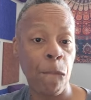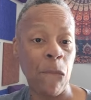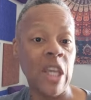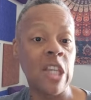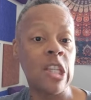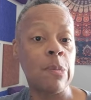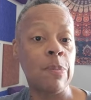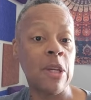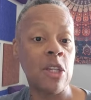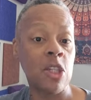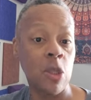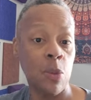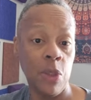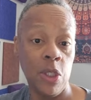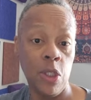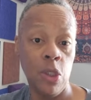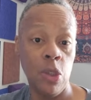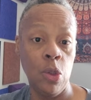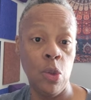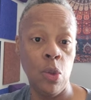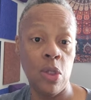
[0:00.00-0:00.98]
Especially when
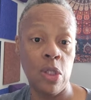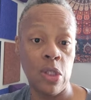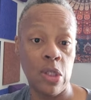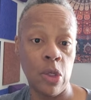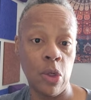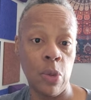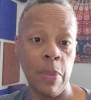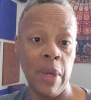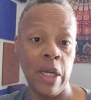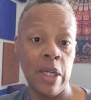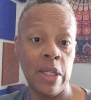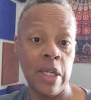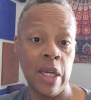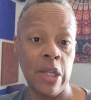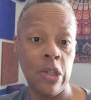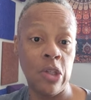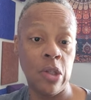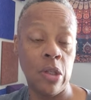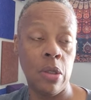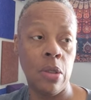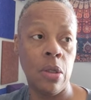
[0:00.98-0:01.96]
you consider
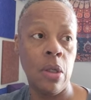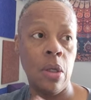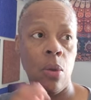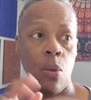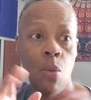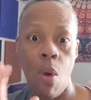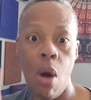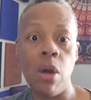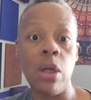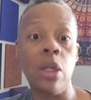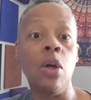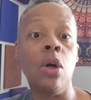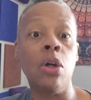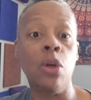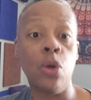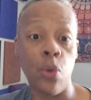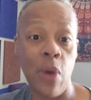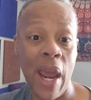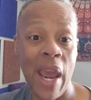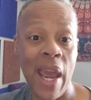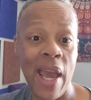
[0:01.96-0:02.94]
meditation, walking on
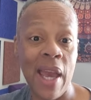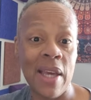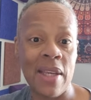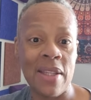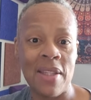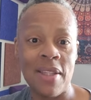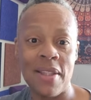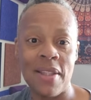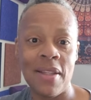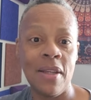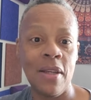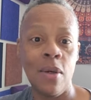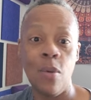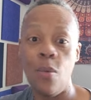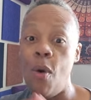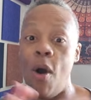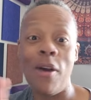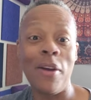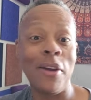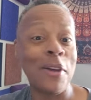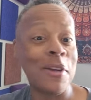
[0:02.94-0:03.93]
grass,
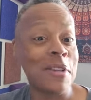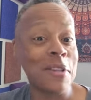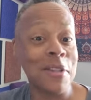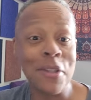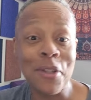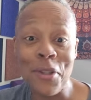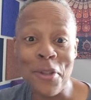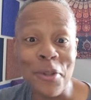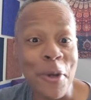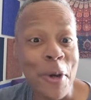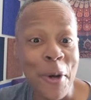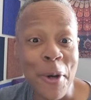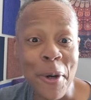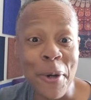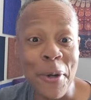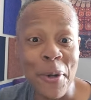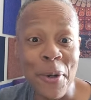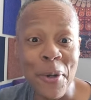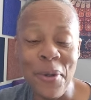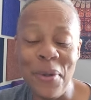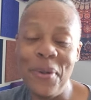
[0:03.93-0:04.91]
walking on
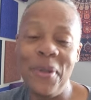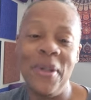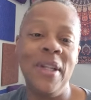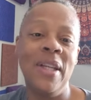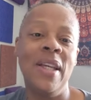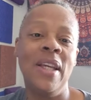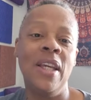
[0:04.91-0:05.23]
snow,